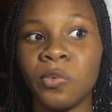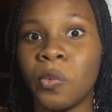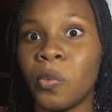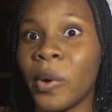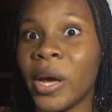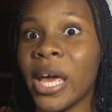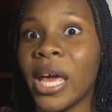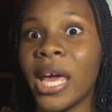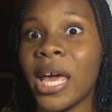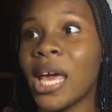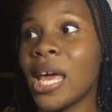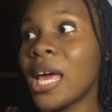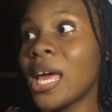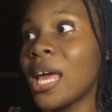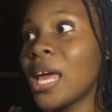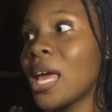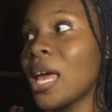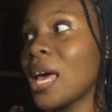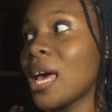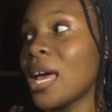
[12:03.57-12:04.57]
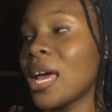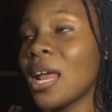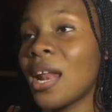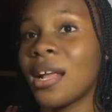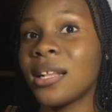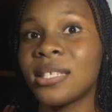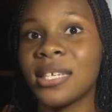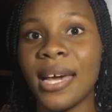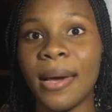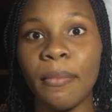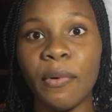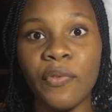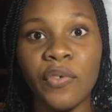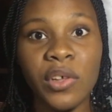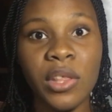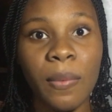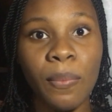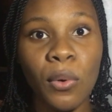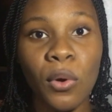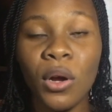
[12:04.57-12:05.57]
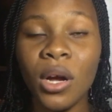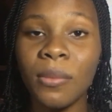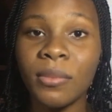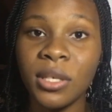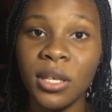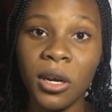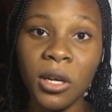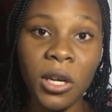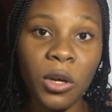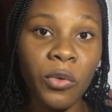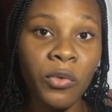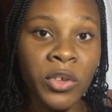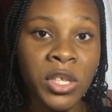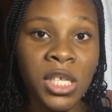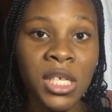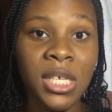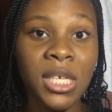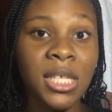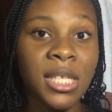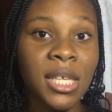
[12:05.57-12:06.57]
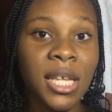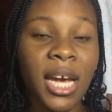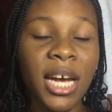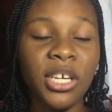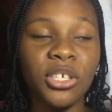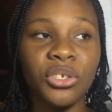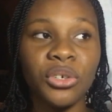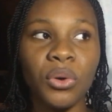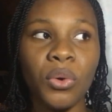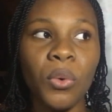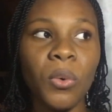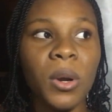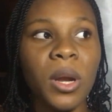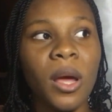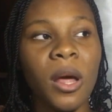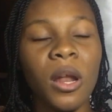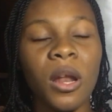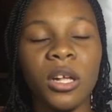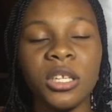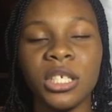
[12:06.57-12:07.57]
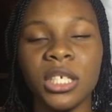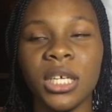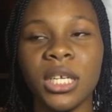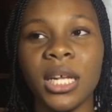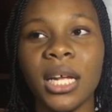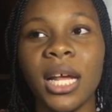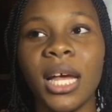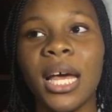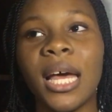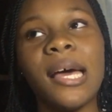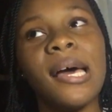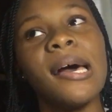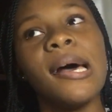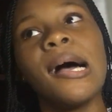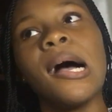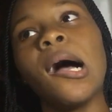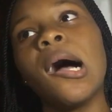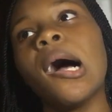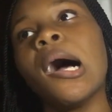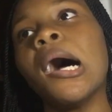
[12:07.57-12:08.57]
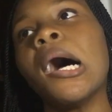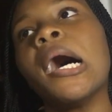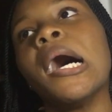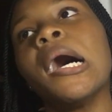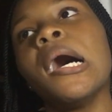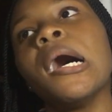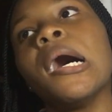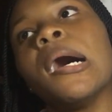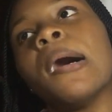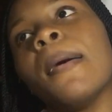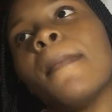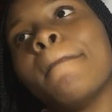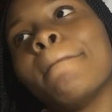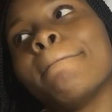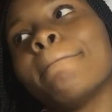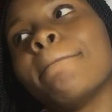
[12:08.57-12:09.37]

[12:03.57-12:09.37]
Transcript: way ahead of time before the program started overseas, and you're only allotted I